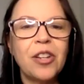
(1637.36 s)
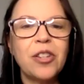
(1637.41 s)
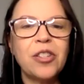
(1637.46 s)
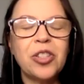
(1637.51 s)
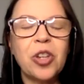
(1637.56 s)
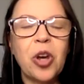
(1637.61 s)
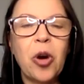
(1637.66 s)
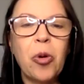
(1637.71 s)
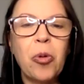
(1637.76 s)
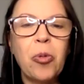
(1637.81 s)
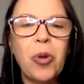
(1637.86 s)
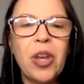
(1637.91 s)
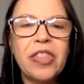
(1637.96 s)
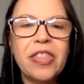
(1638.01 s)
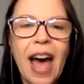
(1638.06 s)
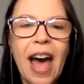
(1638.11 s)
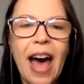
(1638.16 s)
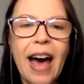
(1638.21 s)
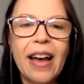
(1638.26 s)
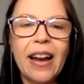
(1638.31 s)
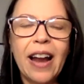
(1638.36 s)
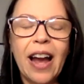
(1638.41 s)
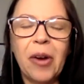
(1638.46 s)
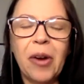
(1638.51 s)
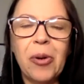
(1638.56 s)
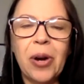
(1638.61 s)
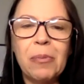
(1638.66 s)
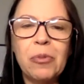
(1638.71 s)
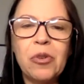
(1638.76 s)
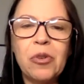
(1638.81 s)
So with that,
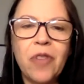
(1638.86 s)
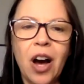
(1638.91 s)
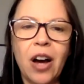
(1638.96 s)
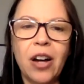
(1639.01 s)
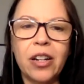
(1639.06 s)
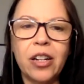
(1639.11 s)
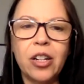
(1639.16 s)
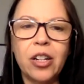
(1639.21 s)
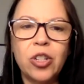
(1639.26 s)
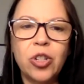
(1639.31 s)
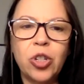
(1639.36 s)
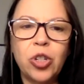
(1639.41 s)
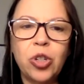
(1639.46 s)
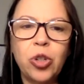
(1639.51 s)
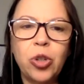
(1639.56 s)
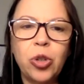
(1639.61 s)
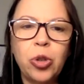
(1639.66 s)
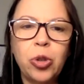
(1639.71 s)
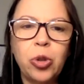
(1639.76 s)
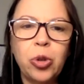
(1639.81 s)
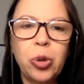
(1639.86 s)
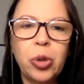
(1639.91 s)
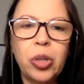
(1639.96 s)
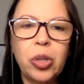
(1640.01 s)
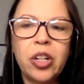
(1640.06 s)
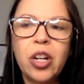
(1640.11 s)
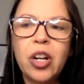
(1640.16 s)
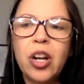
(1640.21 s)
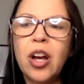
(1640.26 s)
I want to move on to